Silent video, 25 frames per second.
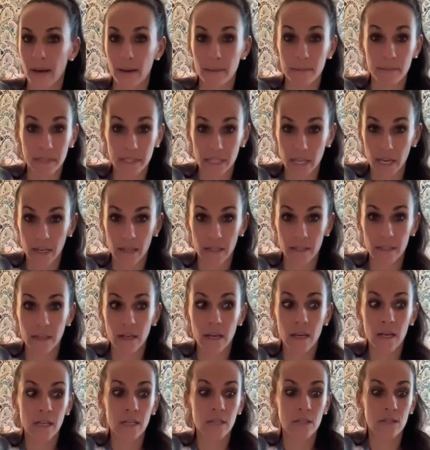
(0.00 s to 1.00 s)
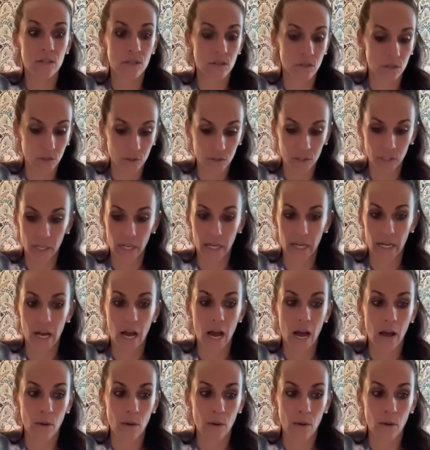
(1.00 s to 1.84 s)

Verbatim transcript: I'm done searching.